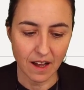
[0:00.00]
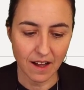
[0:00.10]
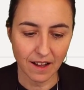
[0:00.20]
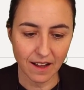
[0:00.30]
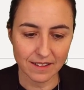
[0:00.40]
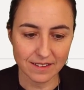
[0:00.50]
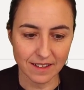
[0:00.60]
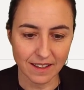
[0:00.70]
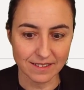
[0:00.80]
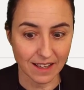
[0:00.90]
And
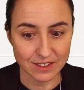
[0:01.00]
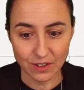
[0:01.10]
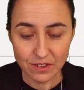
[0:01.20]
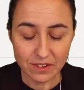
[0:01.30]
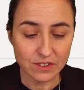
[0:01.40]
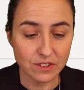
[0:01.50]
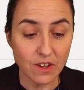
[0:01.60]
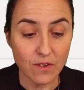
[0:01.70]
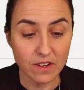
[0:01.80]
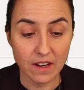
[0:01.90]
uh, that's all you need to
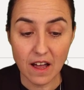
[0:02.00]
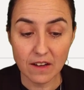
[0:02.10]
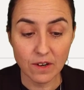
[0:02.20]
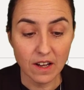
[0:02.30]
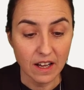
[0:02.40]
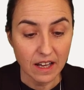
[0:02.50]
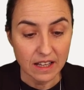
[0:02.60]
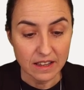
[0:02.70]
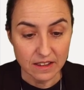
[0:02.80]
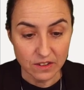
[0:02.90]
know. Now,
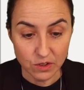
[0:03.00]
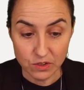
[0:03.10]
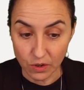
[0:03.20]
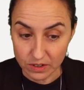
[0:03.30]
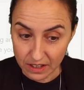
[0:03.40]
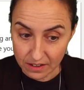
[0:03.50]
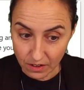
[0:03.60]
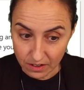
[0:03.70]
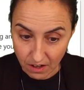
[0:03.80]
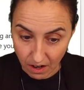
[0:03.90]
you don't need the
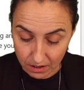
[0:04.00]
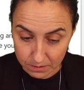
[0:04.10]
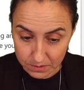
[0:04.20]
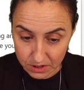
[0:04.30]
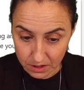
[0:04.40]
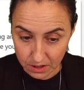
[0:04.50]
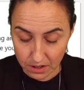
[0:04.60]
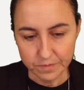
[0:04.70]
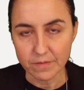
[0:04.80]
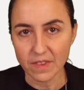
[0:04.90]
other columns.
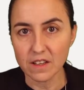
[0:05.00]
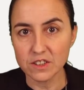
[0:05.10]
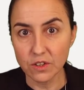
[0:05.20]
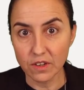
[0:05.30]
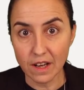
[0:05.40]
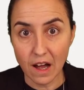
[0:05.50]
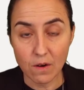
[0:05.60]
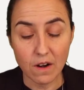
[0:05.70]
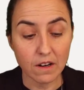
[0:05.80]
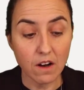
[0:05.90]
So now
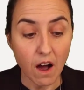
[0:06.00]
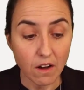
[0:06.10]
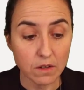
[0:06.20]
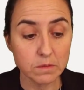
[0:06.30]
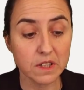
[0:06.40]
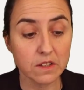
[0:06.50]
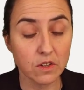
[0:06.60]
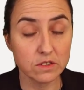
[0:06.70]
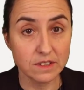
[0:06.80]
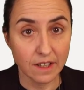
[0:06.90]
our column that
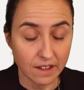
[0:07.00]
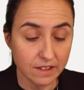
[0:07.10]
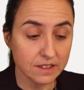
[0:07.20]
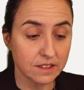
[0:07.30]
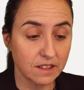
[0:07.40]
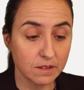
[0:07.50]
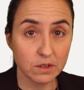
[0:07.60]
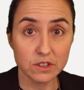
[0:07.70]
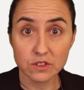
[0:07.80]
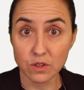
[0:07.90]
contains the
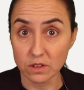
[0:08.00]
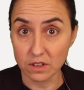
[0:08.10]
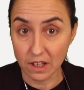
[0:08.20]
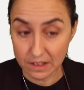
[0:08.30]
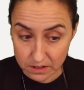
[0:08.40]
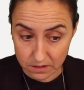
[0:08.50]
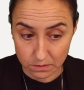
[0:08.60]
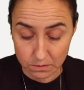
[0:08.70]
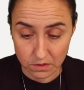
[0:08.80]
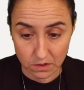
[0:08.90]
table is called
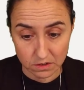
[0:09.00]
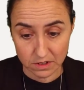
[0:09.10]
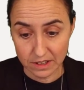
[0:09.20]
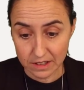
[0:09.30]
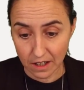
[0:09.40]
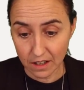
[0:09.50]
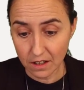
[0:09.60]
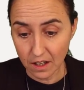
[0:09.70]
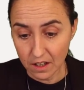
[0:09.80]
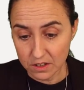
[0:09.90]
custom, not
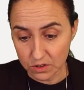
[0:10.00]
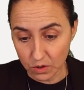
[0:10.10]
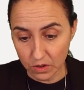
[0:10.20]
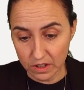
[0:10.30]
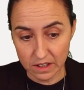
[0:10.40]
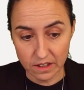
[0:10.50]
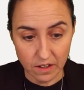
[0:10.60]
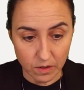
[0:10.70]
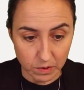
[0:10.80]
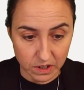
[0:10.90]
data. So
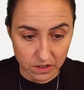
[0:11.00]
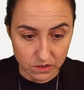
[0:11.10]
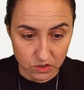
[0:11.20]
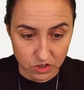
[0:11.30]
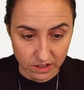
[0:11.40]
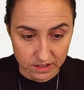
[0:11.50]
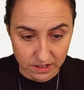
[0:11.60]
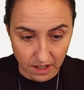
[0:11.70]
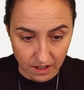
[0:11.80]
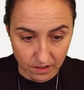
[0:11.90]
here we need to change
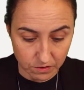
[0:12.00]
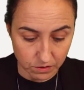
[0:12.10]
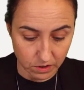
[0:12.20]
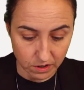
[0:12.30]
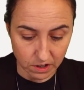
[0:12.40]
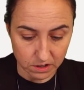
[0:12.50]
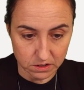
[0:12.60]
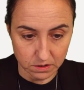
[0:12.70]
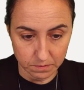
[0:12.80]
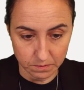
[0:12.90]
that for
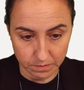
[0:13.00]
custom.